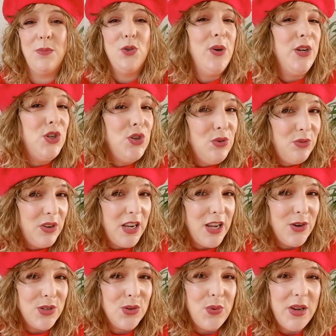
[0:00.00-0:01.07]
I'm doing 2
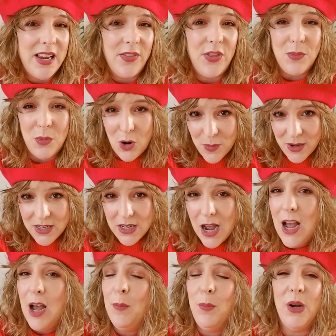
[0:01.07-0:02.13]
videos a week at the moment,
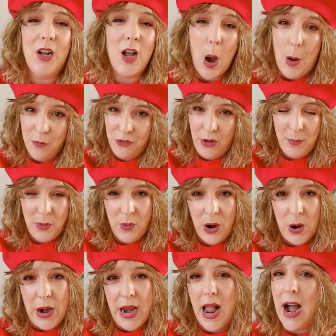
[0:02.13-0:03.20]
but come
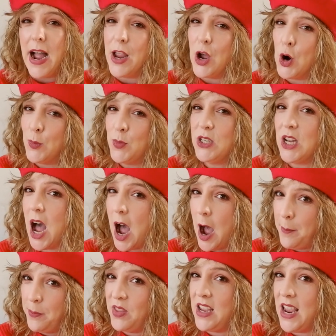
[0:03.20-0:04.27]
February, I hope to
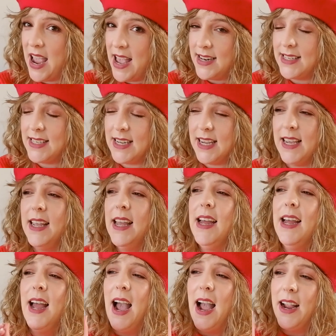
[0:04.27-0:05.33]
up the ante
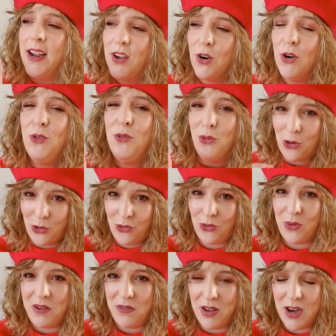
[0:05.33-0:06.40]
and go for
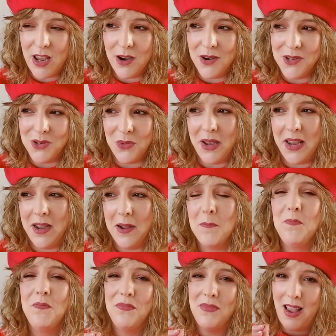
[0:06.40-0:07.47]
3 videos a week.
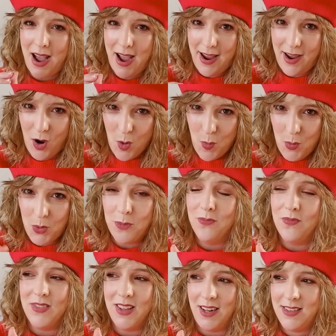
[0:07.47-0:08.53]
I hope.
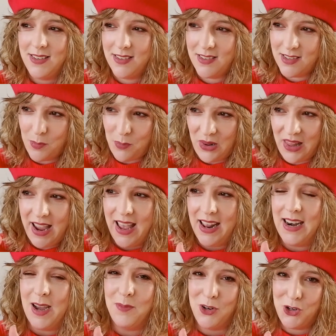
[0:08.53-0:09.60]
That's the
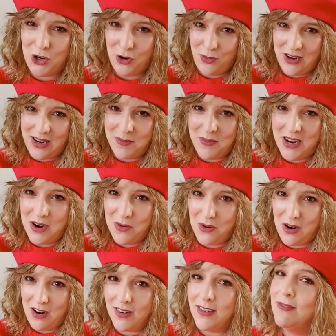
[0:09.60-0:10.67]
plan. I'm not sure if I can make it
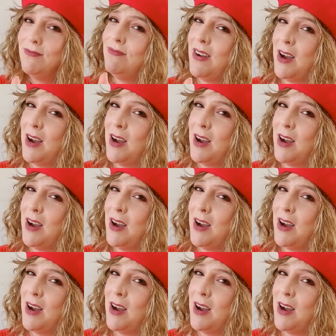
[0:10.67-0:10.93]
work.